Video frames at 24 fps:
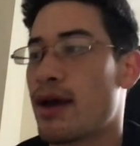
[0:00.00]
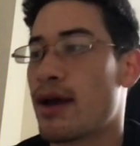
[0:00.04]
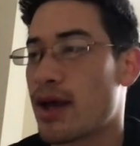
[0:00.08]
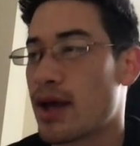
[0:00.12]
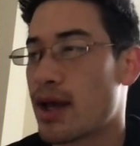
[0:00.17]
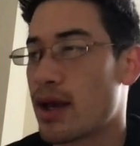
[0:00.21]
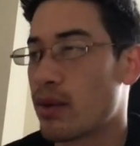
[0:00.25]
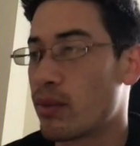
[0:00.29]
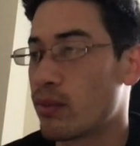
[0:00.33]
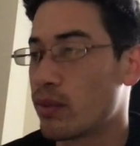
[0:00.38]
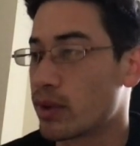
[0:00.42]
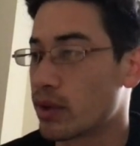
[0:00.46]

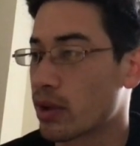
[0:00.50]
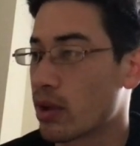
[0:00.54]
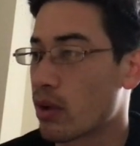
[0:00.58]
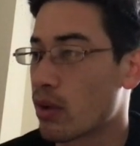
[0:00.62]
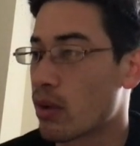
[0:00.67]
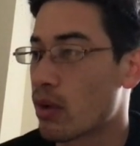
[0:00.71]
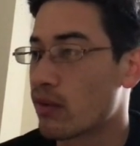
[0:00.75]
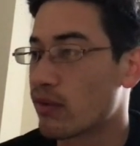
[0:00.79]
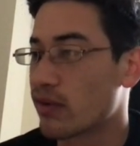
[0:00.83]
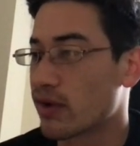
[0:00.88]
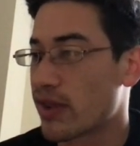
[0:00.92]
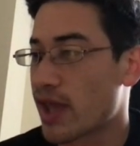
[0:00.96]
We'll go
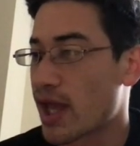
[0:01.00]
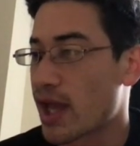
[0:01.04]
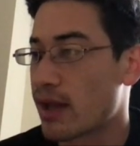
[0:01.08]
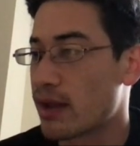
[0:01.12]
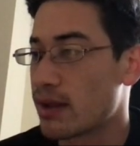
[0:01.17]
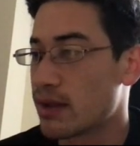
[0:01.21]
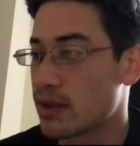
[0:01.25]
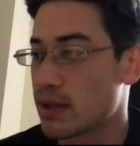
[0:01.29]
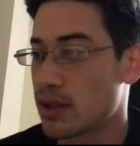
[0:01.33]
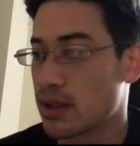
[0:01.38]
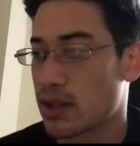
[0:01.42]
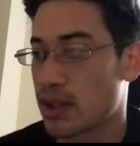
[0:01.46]
over that
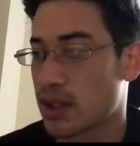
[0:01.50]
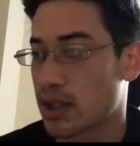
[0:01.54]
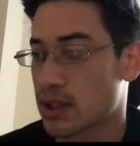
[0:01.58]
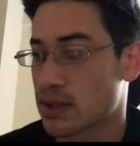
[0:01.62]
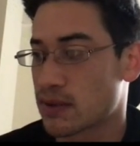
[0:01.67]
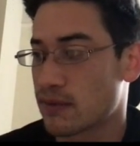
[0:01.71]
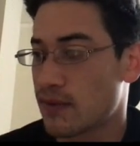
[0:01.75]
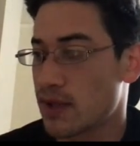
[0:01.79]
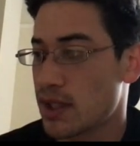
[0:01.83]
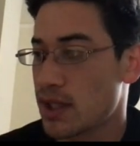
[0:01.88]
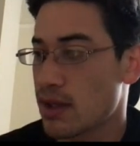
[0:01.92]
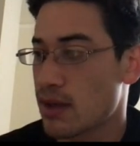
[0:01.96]
in the next
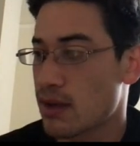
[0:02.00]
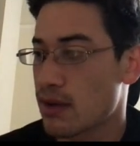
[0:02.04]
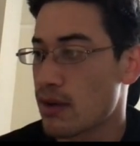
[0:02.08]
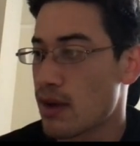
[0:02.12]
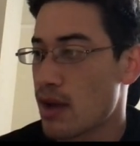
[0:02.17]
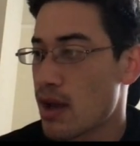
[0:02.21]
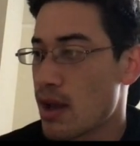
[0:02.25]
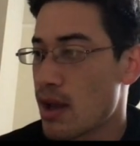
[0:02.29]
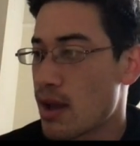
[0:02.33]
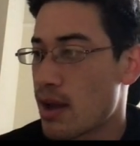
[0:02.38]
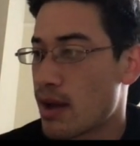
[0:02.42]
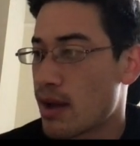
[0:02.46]
video.
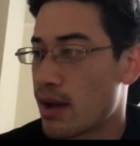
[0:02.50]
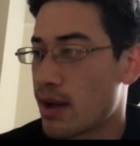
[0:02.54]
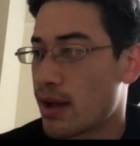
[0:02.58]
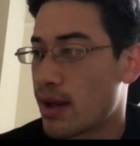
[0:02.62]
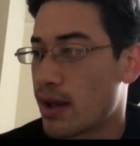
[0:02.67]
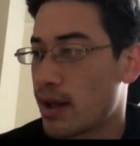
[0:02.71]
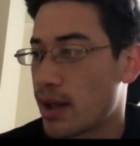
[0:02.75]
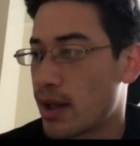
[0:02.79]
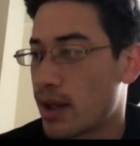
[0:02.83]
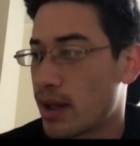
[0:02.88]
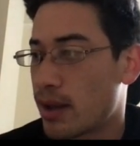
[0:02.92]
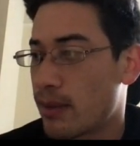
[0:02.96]

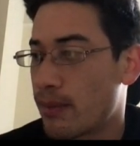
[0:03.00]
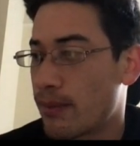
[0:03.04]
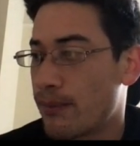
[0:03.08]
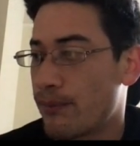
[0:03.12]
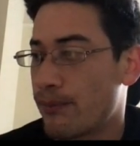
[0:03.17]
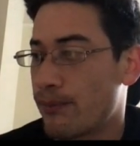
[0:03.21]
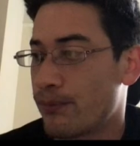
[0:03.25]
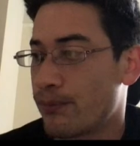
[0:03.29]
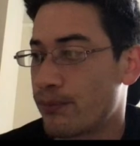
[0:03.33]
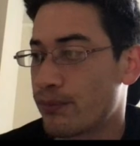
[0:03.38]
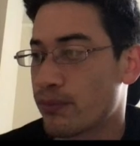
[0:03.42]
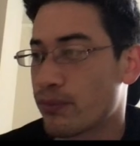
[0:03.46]

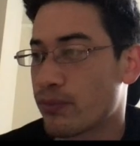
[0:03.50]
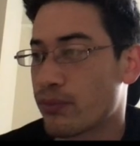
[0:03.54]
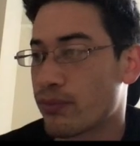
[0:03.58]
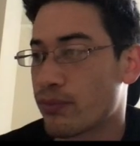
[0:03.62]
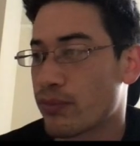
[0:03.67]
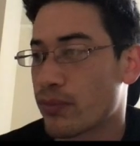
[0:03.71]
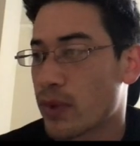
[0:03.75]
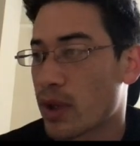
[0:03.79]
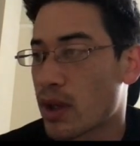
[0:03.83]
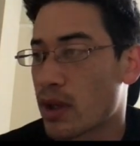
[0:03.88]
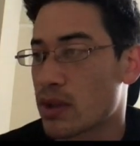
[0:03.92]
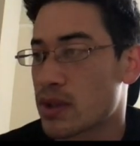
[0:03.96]

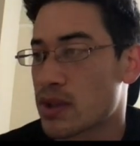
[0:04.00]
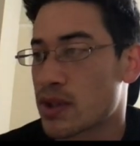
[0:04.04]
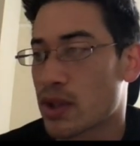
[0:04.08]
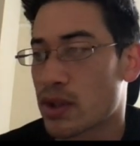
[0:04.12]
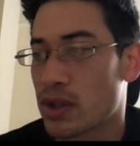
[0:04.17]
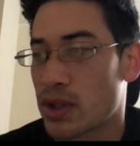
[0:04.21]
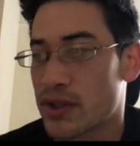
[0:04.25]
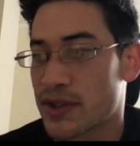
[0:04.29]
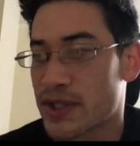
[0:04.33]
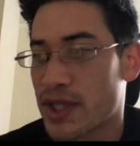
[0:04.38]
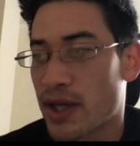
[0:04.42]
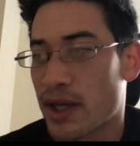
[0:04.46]
To
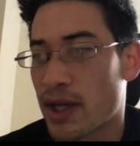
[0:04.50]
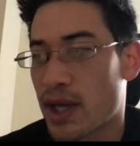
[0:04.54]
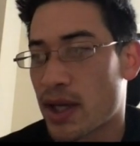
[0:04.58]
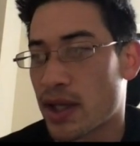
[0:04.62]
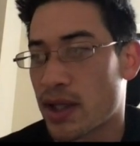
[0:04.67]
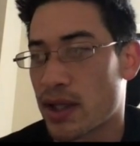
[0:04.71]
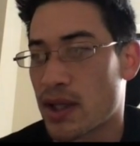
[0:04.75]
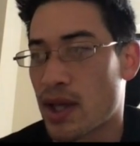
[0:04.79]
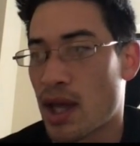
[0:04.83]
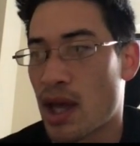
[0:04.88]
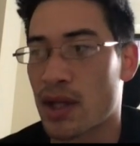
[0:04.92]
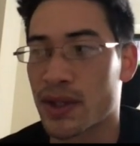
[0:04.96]
close out,
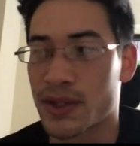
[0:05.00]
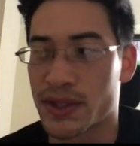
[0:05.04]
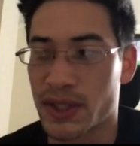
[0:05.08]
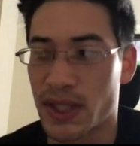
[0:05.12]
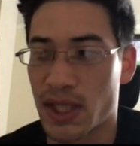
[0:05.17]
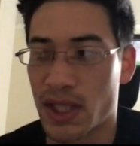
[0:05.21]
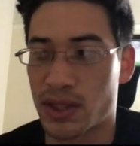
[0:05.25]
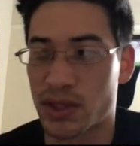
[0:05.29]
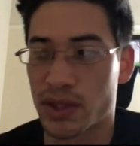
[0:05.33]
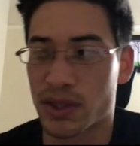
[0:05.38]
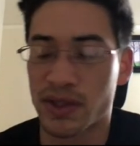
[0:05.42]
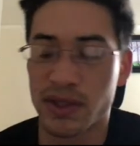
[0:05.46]
I'll
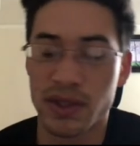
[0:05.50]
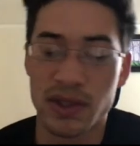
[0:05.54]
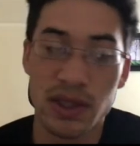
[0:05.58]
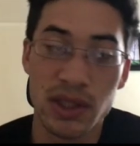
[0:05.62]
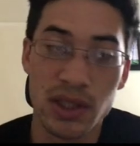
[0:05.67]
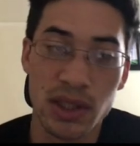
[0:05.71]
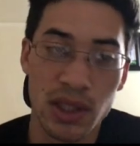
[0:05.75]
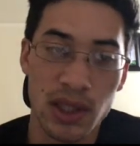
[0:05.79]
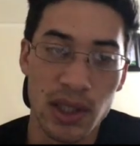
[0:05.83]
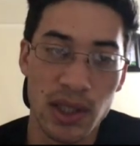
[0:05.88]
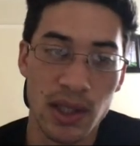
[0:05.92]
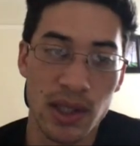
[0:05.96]
say just,
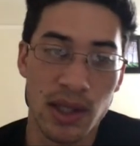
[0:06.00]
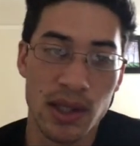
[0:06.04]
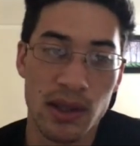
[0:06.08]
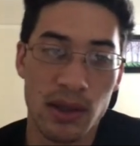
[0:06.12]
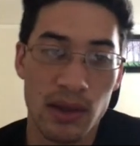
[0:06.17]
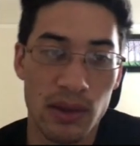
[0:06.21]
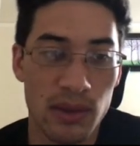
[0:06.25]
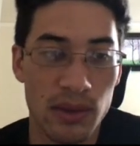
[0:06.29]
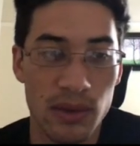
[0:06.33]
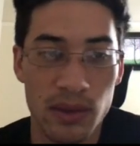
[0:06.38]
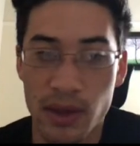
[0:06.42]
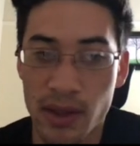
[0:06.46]

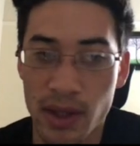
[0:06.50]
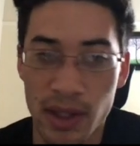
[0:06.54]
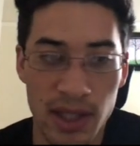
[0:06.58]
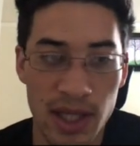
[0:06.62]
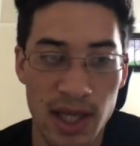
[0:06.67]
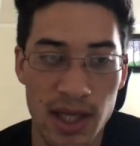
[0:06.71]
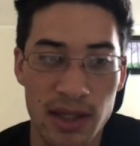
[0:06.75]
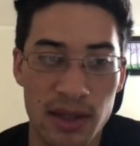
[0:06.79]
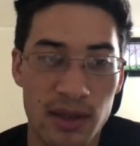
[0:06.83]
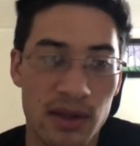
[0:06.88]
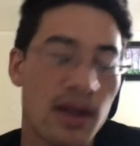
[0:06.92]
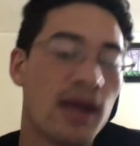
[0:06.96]

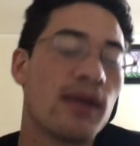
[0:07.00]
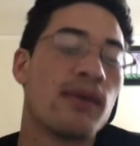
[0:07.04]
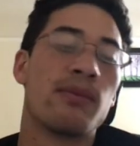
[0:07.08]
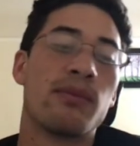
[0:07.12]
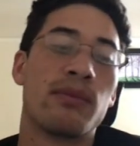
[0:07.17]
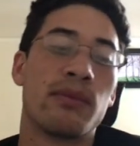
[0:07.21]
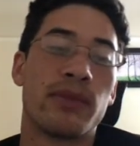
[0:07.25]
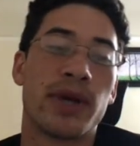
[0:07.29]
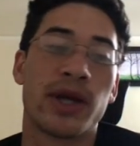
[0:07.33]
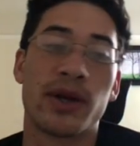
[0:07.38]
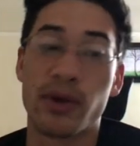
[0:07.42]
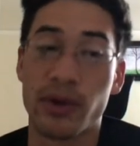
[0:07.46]
again,
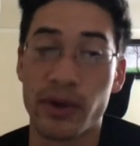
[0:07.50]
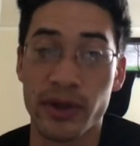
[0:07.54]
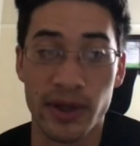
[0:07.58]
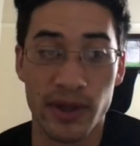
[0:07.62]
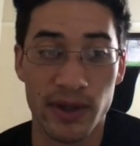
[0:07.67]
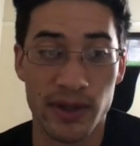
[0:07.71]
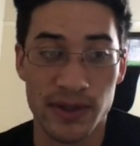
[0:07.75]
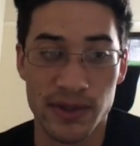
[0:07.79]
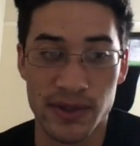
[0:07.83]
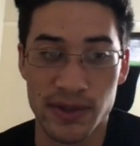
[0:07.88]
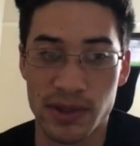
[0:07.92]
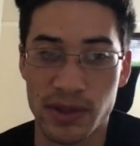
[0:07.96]
my goal here
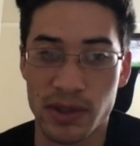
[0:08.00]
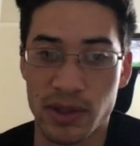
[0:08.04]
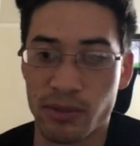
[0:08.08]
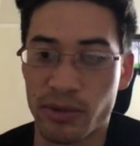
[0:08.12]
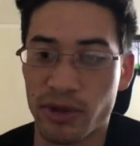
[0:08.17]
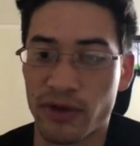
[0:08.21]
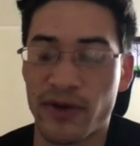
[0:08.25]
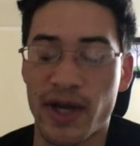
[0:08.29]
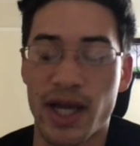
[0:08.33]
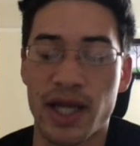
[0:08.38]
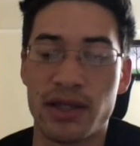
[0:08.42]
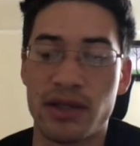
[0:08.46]
is to
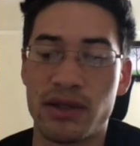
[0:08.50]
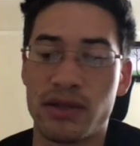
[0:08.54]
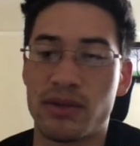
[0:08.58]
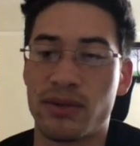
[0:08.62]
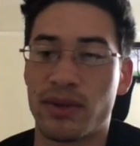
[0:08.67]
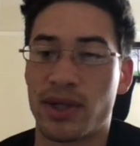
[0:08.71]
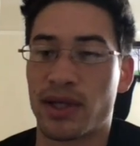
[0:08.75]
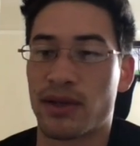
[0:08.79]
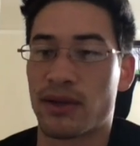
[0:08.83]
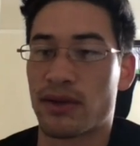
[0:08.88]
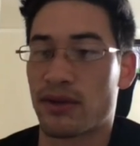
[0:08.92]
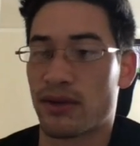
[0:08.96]
provide you
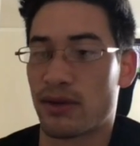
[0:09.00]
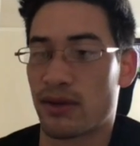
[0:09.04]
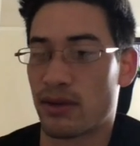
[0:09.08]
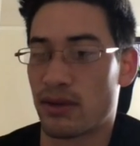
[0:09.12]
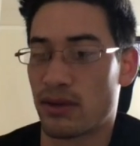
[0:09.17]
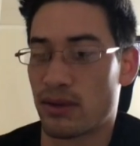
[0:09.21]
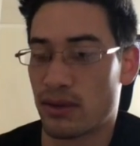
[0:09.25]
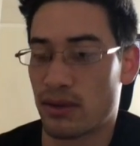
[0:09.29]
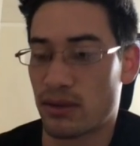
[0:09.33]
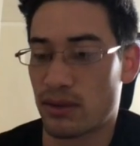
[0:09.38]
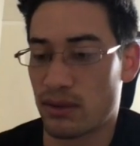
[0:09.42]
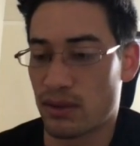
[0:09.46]
with
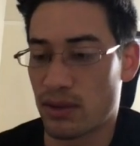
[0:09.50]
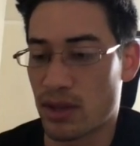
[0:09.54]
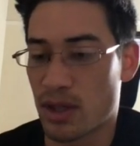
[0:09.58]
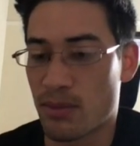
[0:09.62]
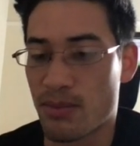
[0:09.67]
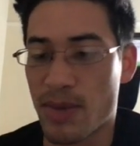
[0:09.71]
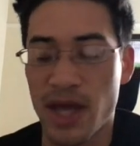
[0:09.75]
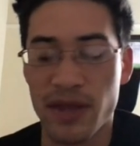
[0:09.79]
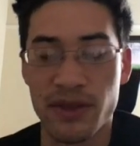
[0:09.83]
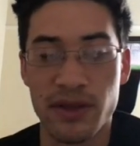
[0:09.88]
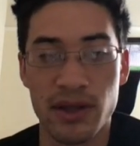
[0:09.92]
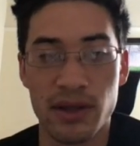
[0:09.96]
a
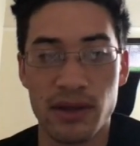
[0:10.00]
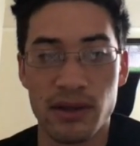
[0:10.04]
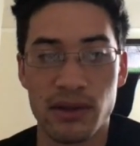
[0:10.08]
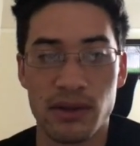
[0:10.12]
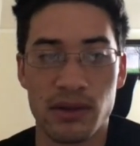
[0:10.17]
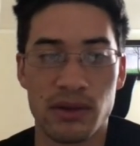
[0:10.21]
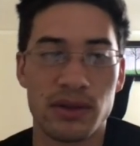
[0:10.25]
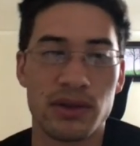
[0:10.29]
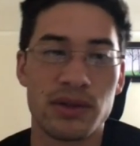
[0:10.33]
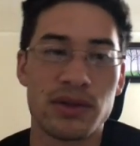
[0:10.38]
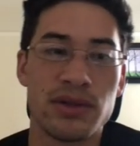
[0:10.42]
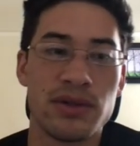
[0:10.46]
method
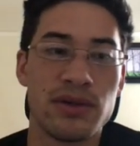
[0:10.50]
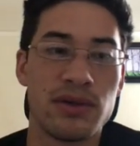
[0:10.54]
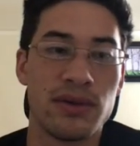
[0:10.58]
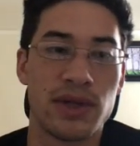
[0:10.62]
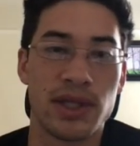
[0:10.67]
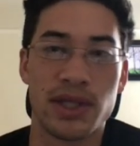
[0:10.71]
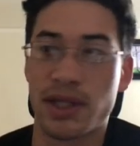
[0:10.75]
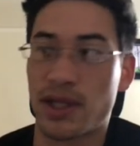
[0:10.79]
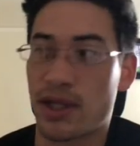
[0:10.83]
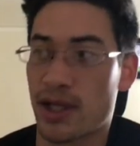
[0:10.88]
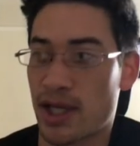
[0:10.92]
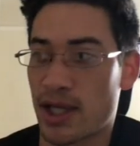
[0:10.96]
to
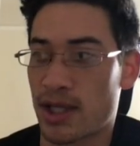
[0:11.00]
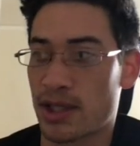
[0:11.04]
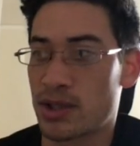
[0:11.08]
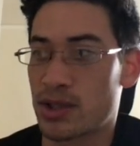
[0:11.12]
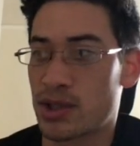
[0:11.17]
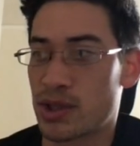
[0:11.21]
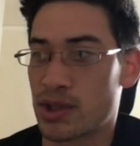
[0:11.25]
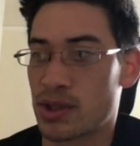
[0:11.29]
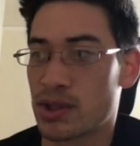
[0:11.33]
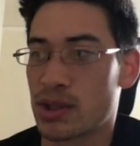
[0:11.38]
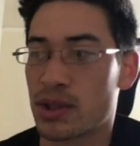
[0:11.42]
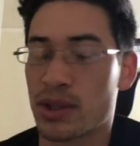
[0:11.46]

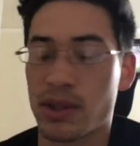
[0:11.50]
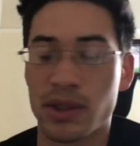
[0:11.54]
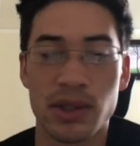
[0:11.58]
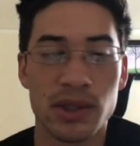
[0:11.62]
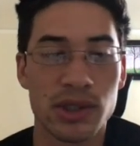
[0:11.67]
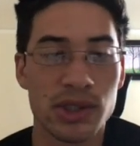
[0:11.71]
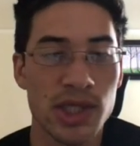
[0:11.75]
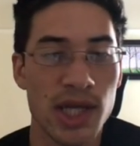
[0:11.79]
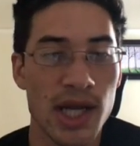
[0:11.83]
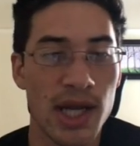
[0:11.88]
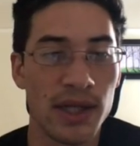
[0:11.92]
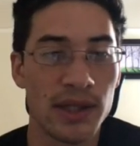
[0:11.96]
engage your
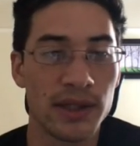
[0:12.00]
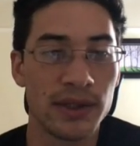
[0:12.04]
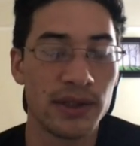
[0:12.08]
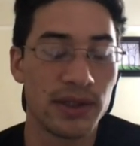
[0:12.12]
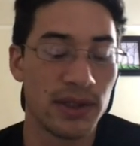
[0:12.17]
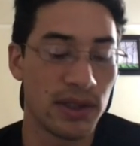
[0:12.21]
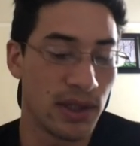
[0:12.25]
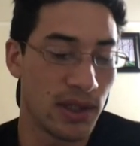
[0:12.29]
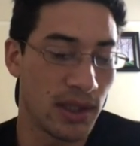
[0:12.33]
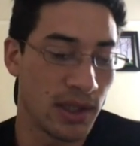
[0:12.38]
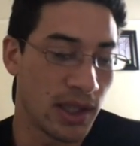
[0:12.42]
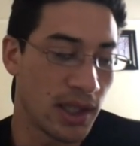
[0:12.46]
child,
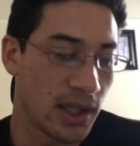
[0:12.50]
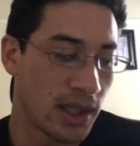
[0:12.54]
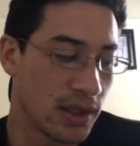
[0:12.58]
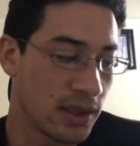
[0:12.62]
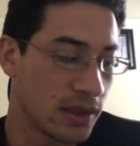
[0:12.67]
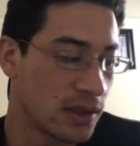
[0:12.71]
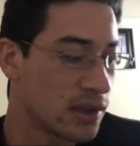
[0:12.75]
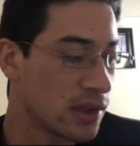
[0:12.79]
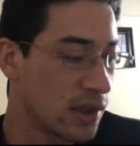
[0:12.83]
and